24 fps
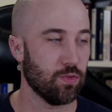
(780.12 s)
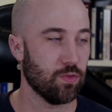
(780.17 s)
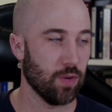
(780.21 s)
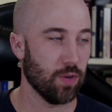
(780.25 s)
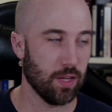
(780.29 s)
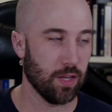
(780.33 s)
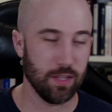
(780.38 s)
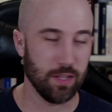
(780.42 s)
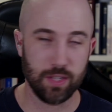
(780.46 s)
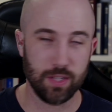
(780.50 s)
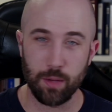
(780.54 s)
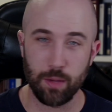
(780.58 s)

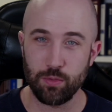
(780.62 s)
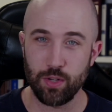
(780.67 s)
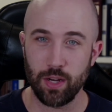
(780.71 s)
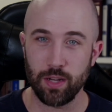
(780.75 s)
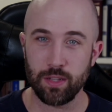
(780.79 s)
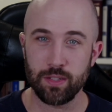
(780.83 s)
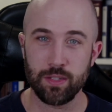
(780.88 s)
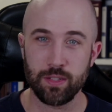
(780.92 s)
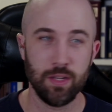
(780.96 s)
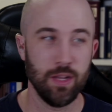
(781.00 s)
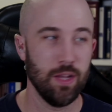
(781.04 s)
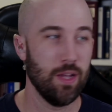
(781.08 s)
tricky
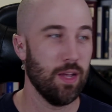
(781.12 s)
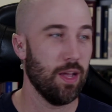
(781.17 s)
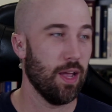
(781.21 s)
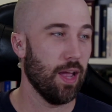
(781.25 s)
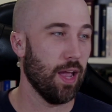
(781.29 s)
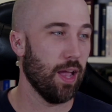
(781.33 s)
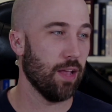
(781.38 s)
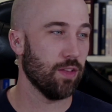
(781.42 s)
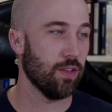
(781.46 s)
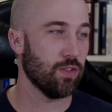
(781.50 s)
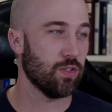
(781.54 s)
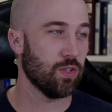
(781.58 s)
subjects.
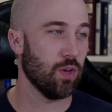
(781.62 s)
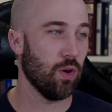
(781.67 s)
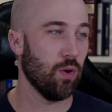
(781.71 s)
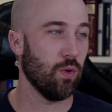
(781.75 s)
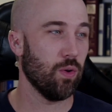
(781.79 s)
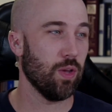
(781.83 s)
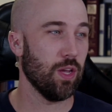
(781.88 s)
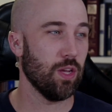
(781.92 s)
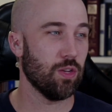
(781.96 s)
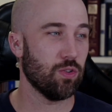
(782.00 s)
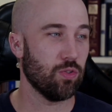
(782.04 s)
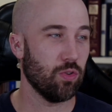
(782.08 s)
And so
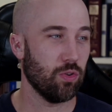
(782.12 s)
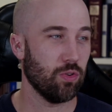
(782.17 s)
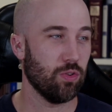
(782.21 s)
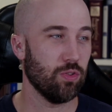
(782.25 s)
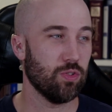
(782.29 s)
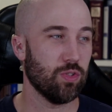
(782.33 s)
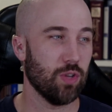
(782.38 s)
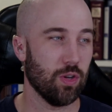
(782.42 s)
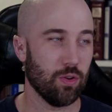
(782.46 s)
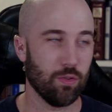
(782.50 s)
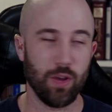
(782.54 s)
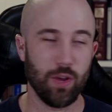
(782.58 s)
eternal
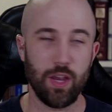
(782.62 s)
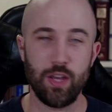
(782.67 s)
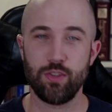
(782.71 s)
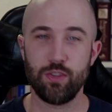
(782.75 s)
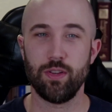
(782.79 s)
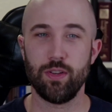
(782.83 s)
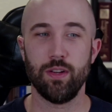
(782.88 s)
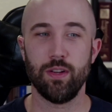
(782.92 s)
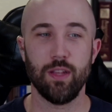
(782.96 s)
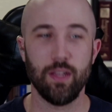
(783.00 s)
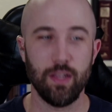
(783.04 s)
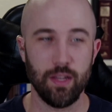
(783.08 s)

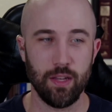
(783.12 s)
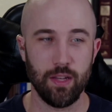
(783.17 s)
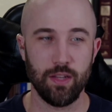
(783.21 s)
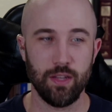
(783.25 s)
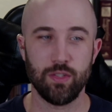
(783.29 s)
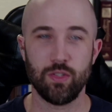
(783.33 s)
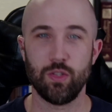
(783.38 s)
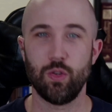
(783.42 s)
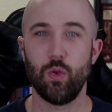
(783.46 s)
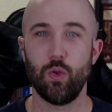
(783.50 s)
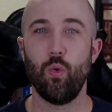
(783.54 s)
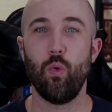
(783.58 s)
generation
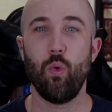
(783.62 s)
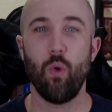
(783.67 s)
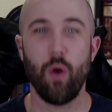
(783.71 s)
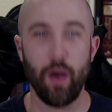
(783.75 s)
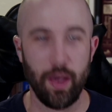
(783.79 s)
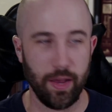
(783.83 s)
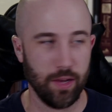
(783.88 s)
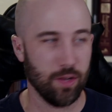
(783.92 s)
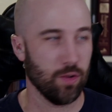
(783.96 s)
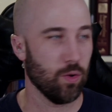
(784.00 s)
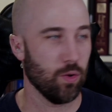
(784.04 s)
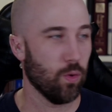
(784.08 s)
is
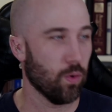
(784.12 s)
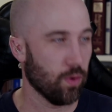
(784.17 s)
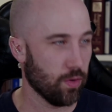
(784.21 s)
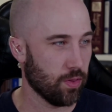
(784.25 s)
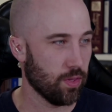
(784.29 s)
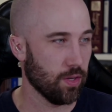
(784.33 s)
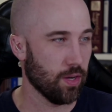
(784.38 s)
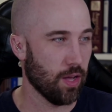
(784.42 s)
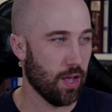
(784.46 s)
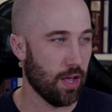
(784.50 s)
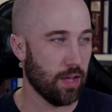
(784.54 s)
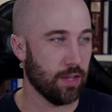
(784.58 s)
quite
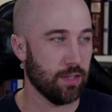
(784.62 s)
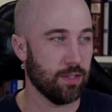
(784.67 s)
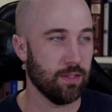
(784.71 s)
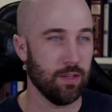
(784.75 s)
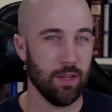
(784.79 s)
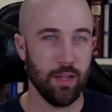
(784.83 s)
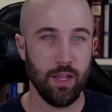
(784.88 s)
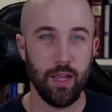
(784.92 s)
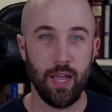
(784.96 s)
orthodox.